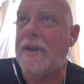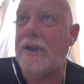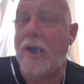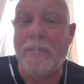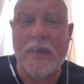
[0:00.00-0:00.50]

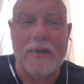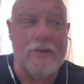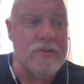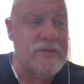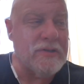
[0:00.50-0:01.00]
copy
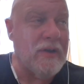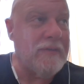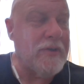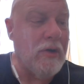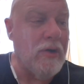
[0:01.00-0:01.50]
editor, so I
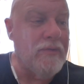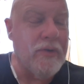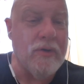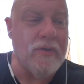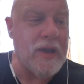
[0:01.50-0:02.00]
have to go over
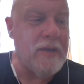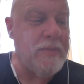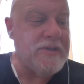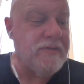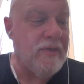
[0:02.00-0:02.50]
and over any
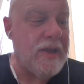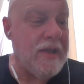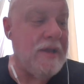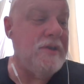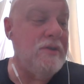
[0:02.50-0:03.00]
piece of
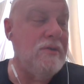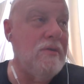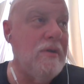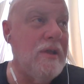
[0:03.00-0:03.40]
writing I do,